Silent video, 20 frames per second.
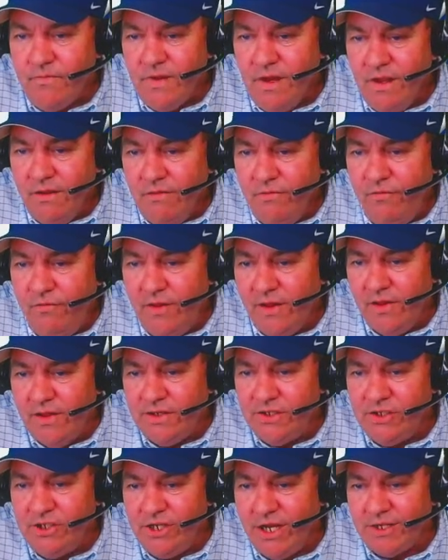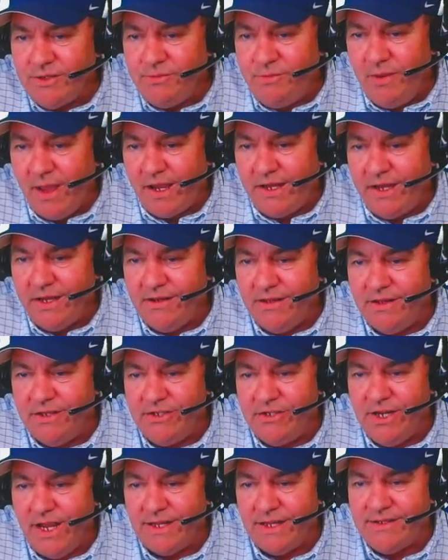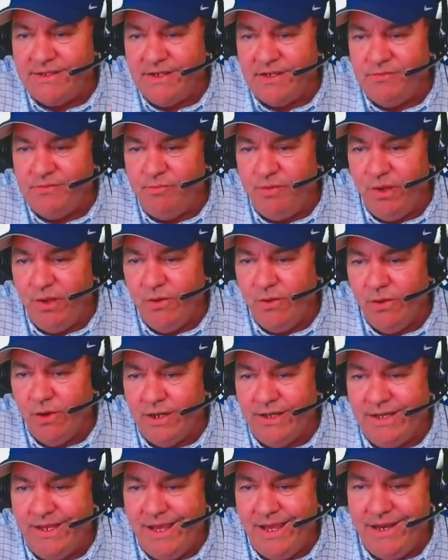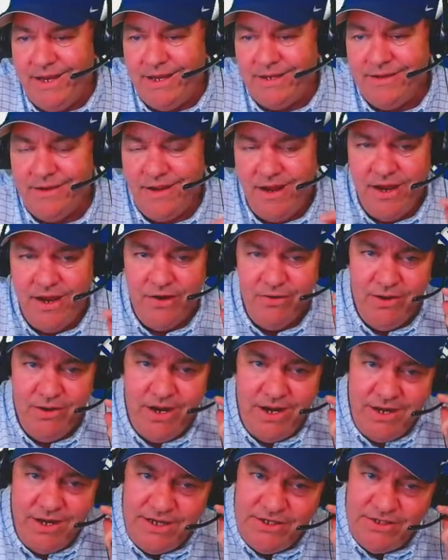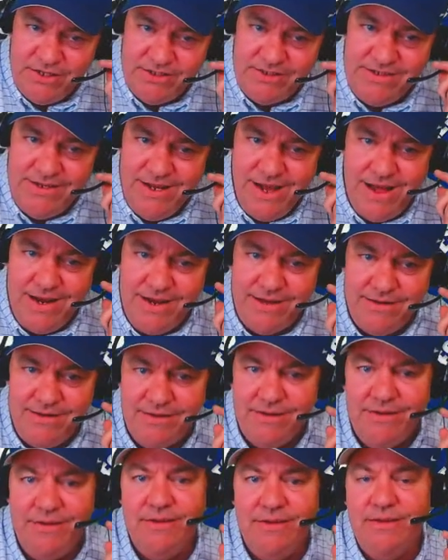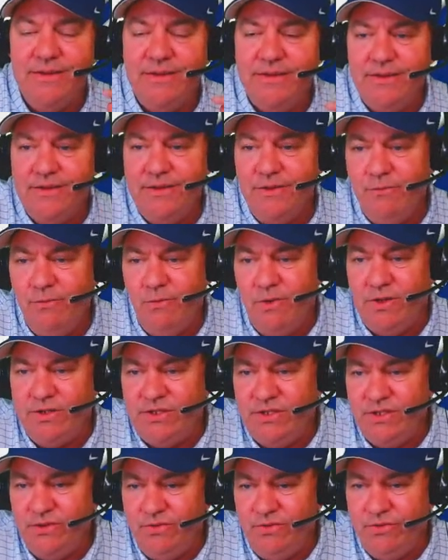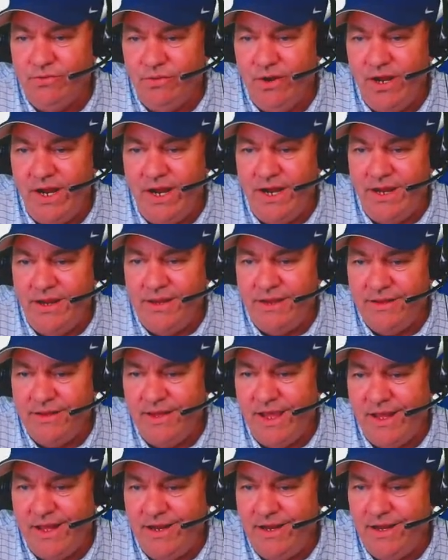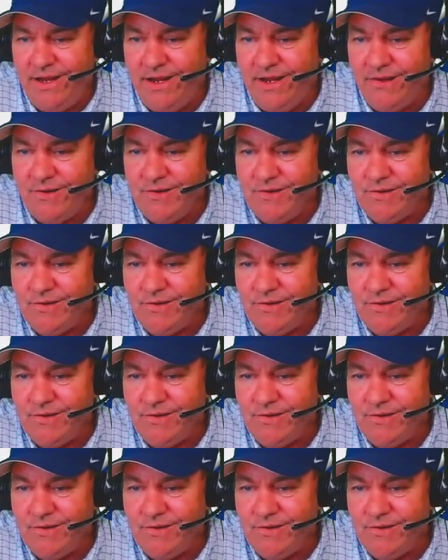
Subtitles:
Phyllis checks back into the chat, says, Buehler, get it. I agree. He just got it. 1, 2, 3 in that inning.